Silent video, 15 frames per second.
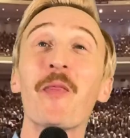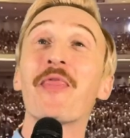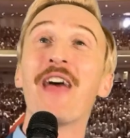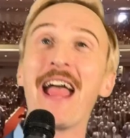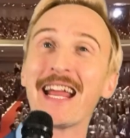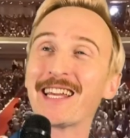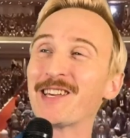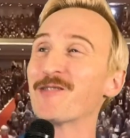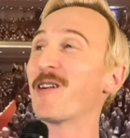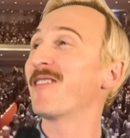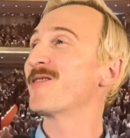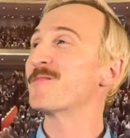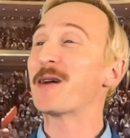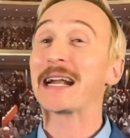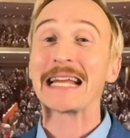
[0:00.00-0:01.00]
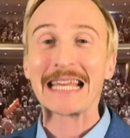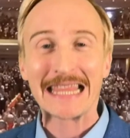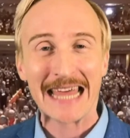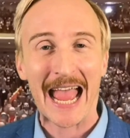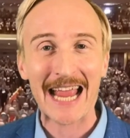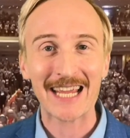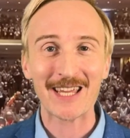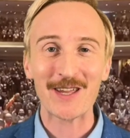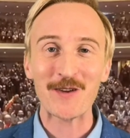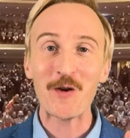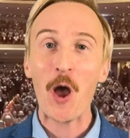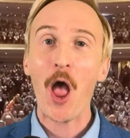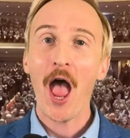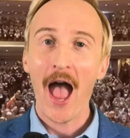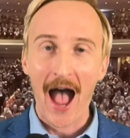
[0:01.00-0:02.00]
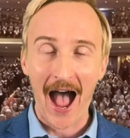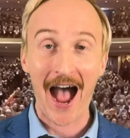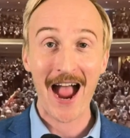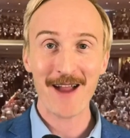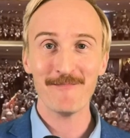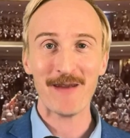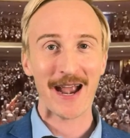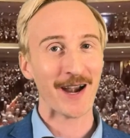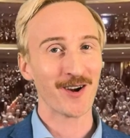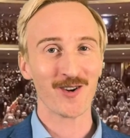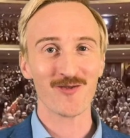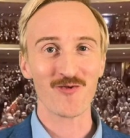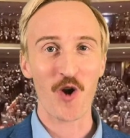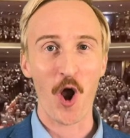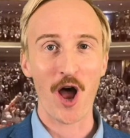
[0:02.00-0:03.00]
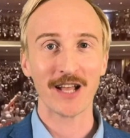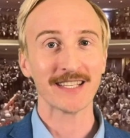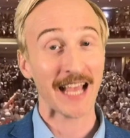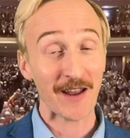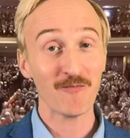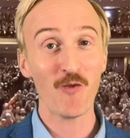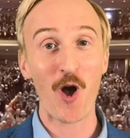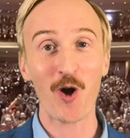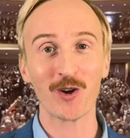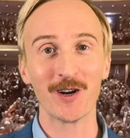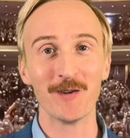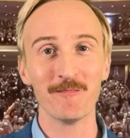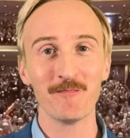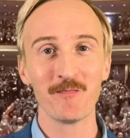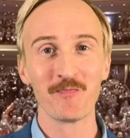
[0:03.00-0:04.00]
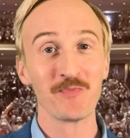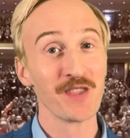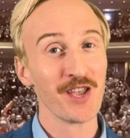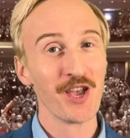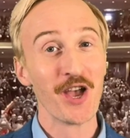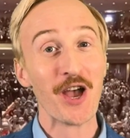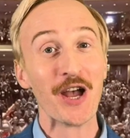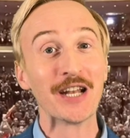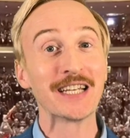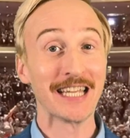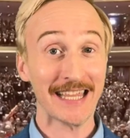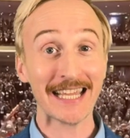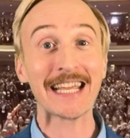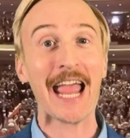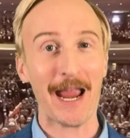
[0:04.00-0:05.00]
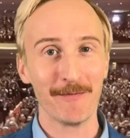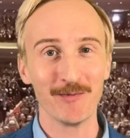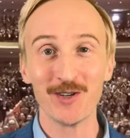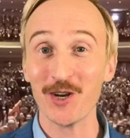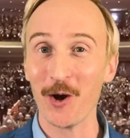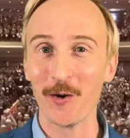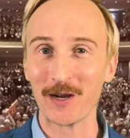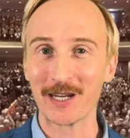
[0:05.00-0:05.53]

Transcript: Thank you, everybody. Thank you. I'm Aaron Ross, and welcome to the Game Show